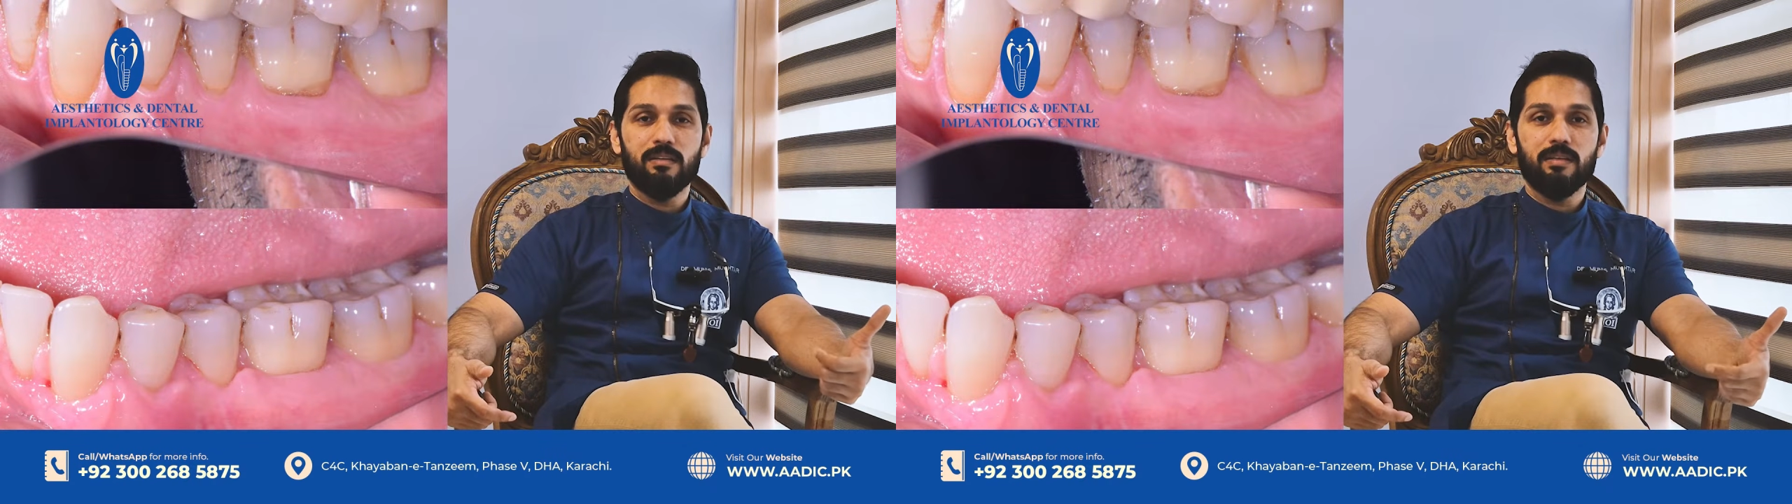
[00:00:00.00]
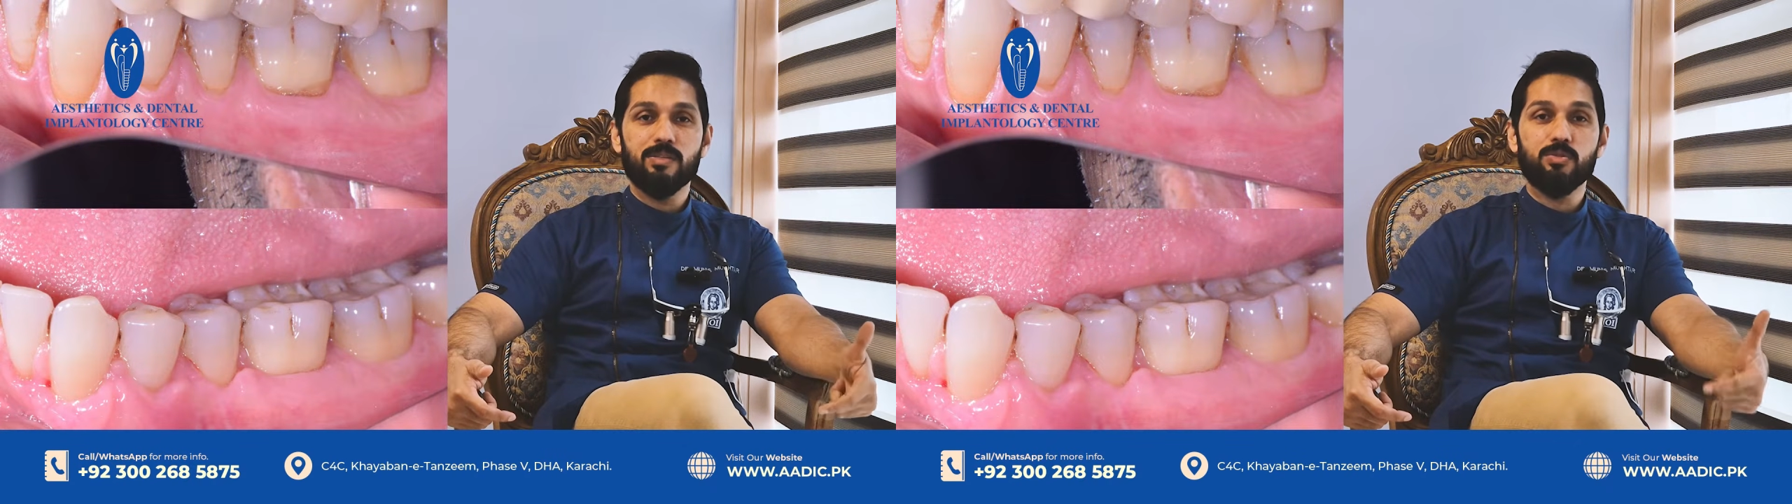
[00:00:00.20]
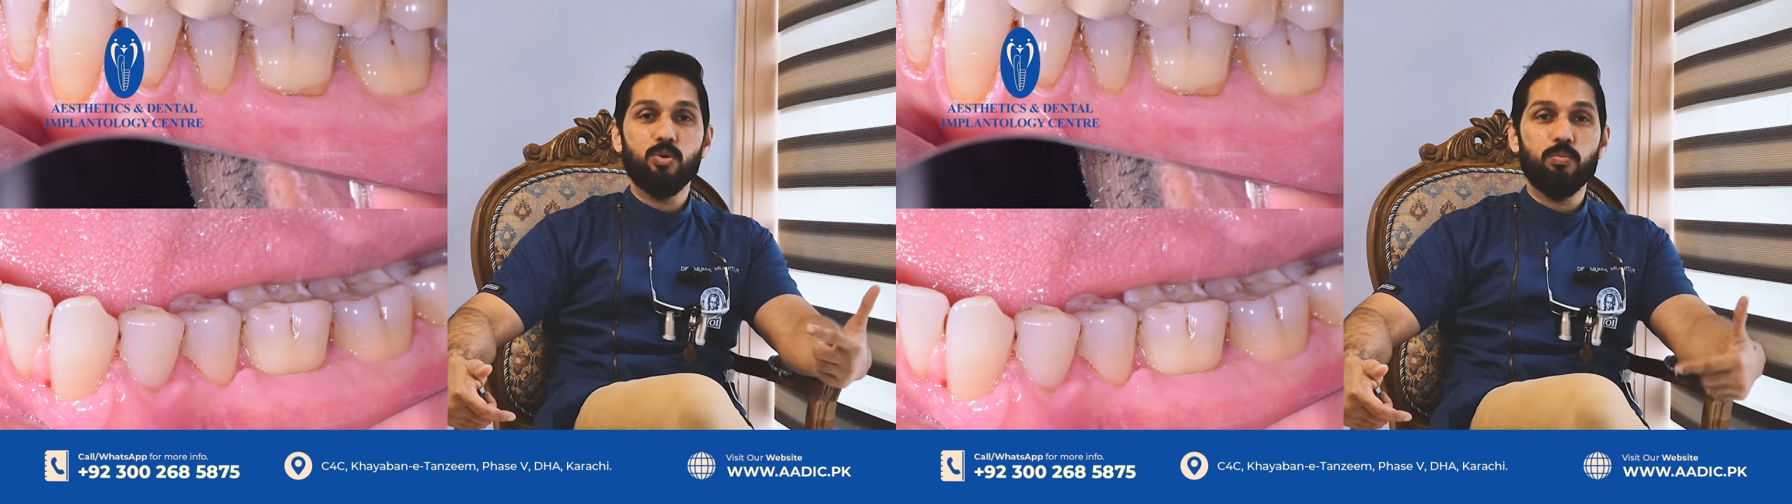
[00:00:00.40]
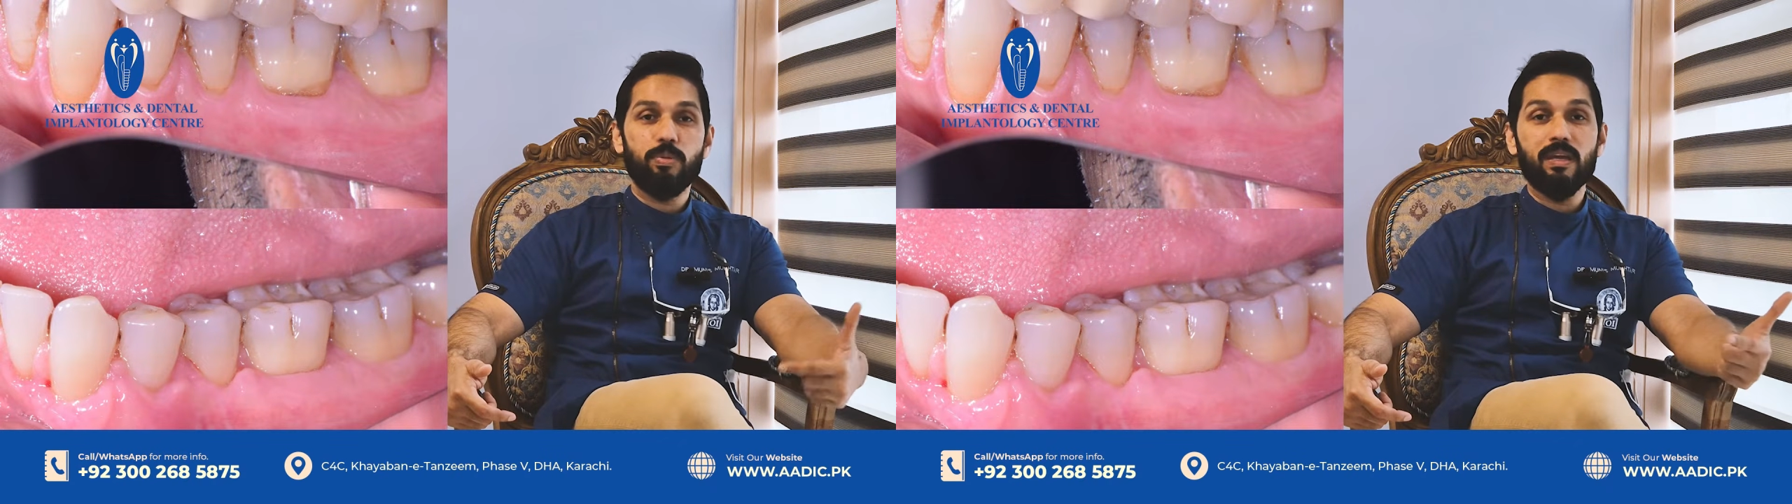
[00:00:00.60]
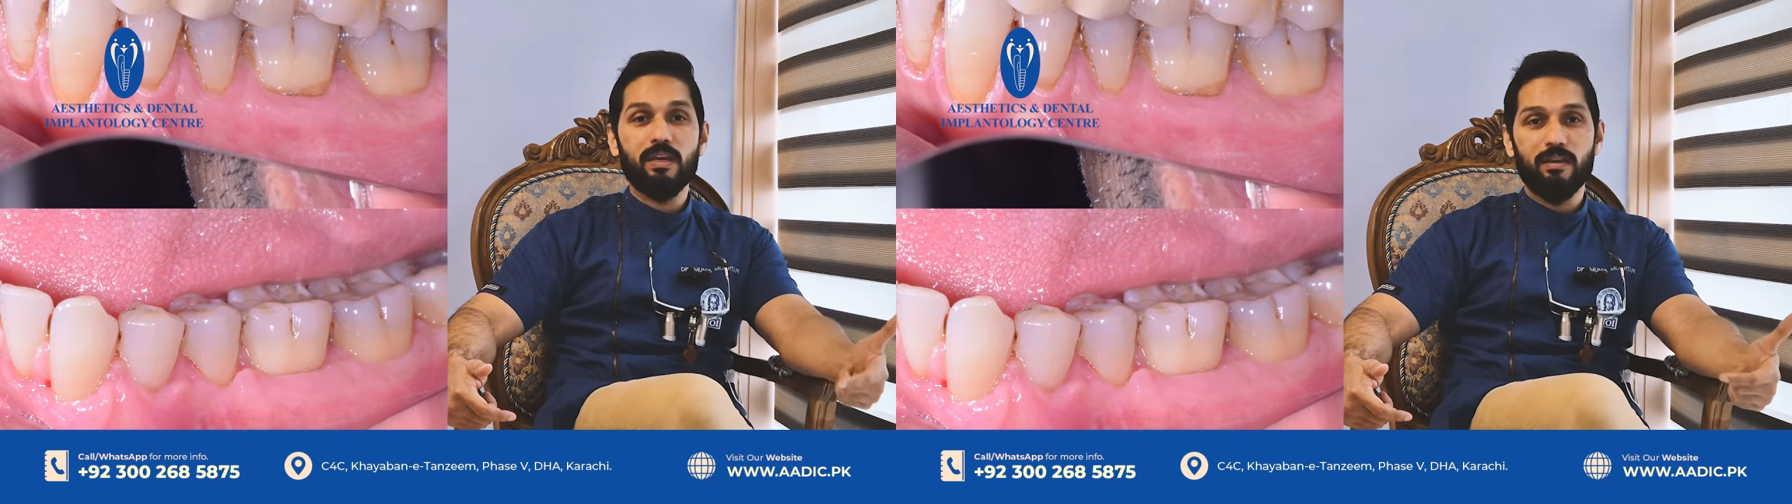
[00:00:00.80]
there is no
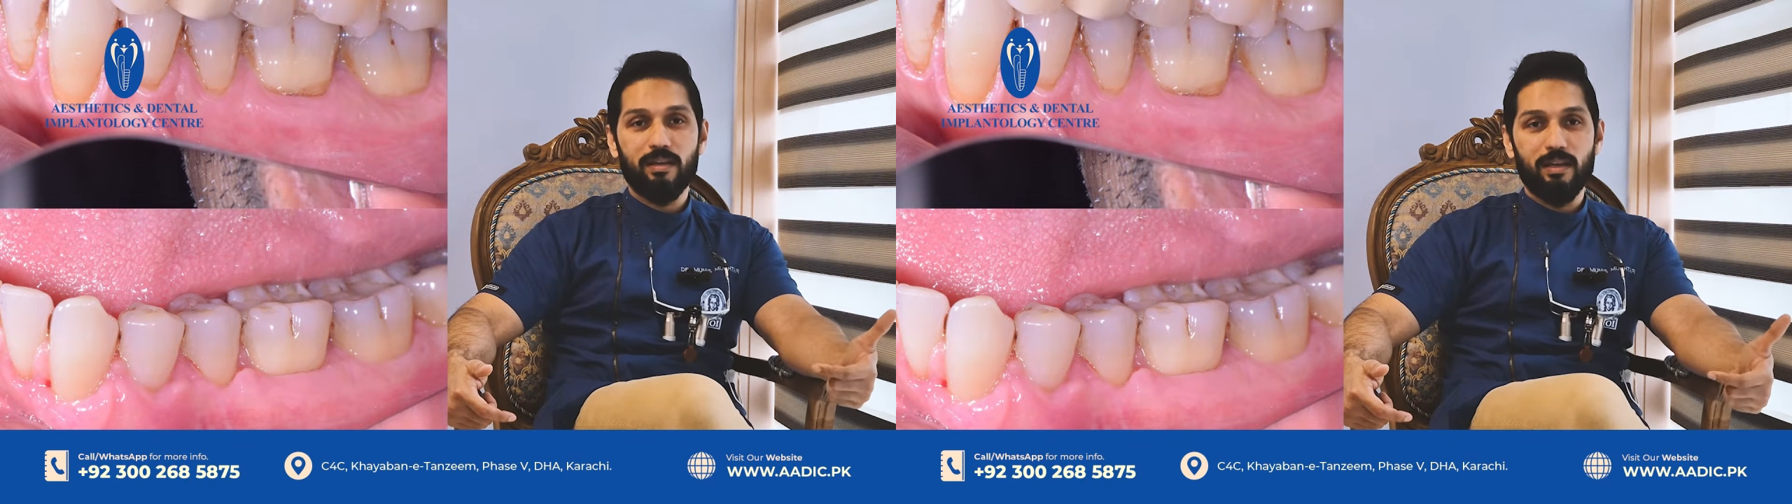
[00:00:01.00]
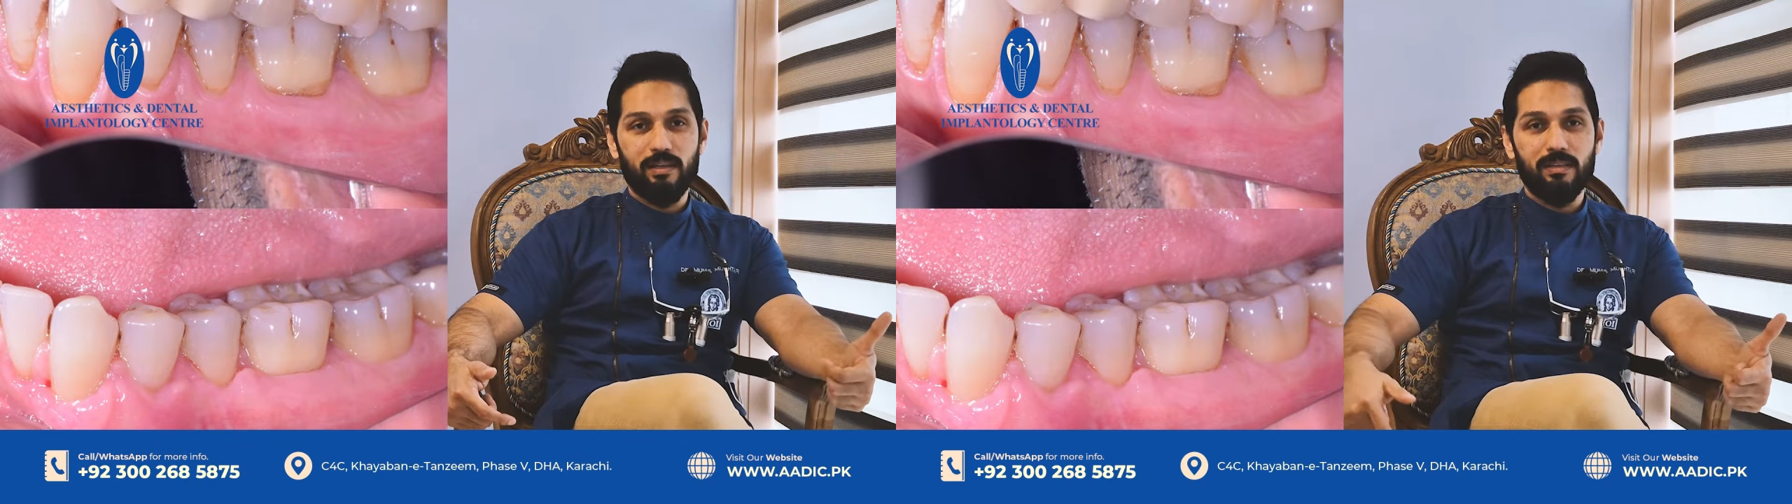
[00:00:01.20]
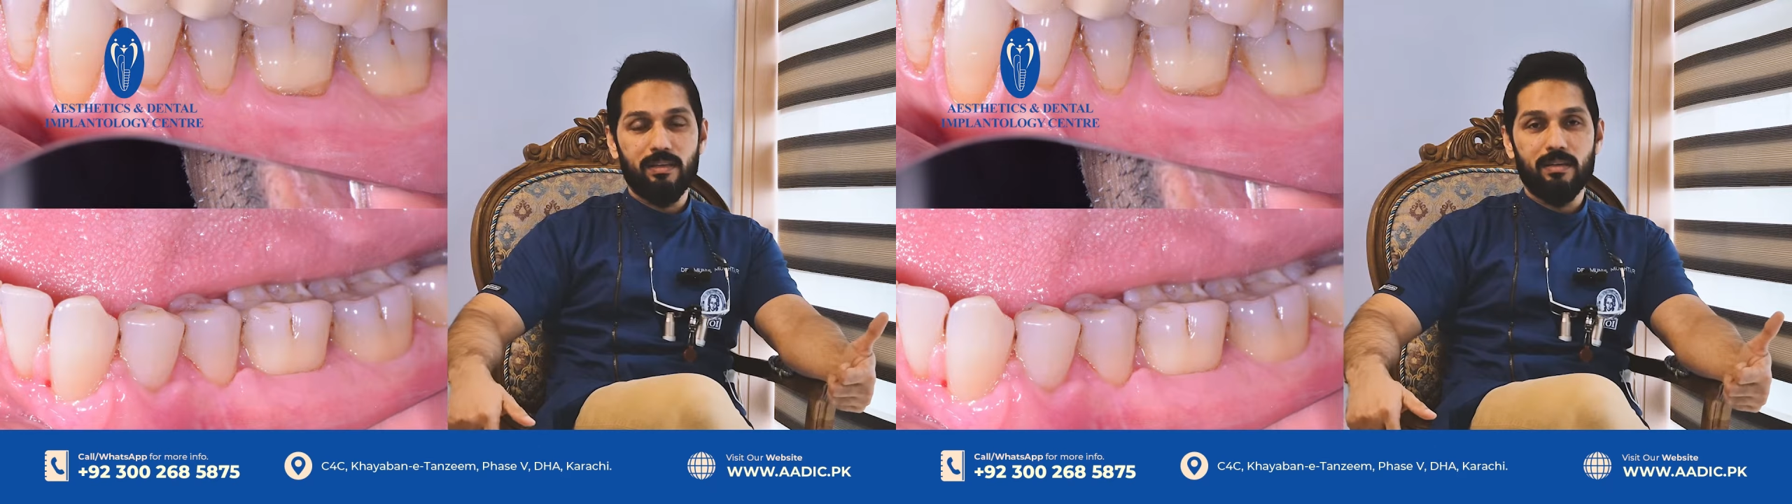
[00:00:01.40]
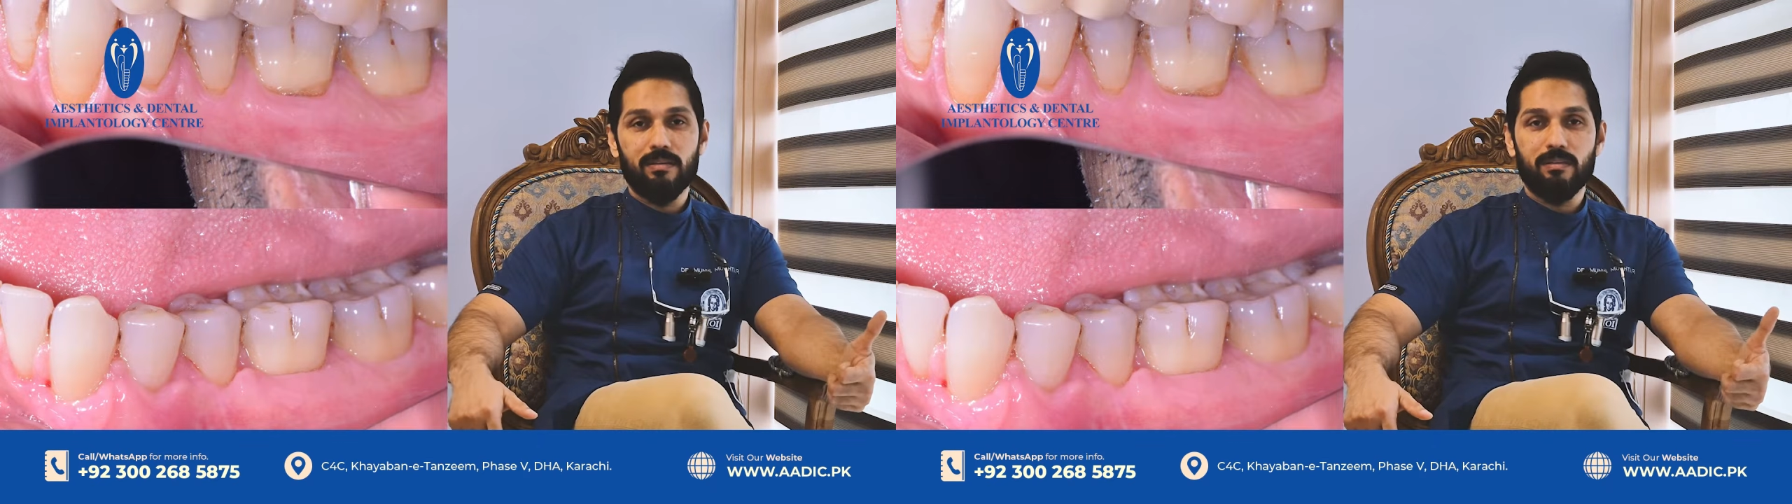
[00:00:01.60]
pink area in there,